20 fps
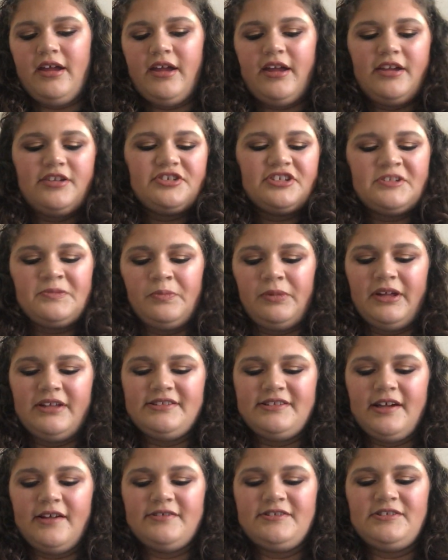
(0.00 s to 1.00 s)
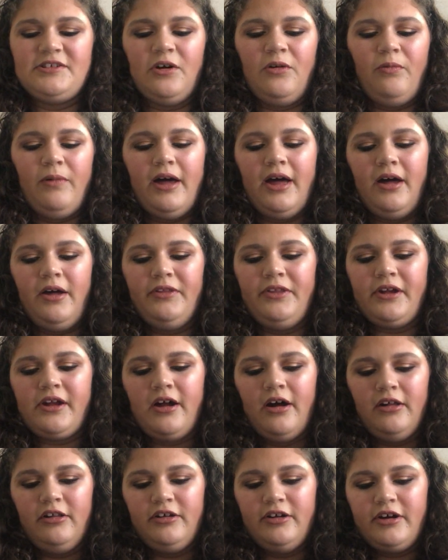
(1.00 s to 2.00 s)
It just blends out so well. The
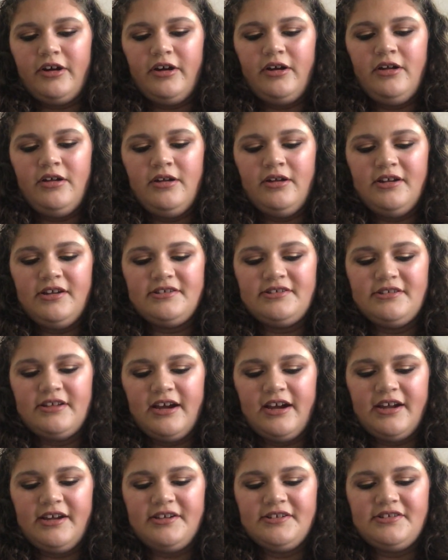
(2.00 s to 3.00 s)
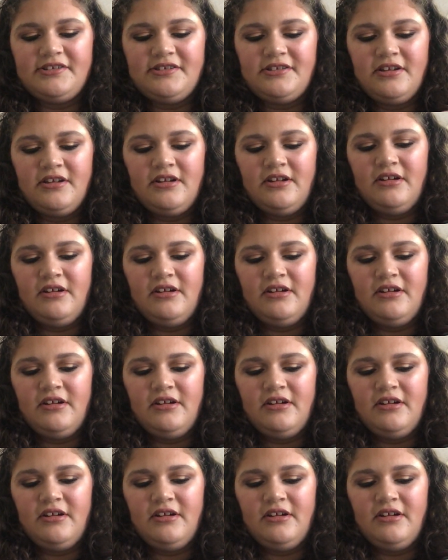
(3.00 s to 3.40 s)
color is nice.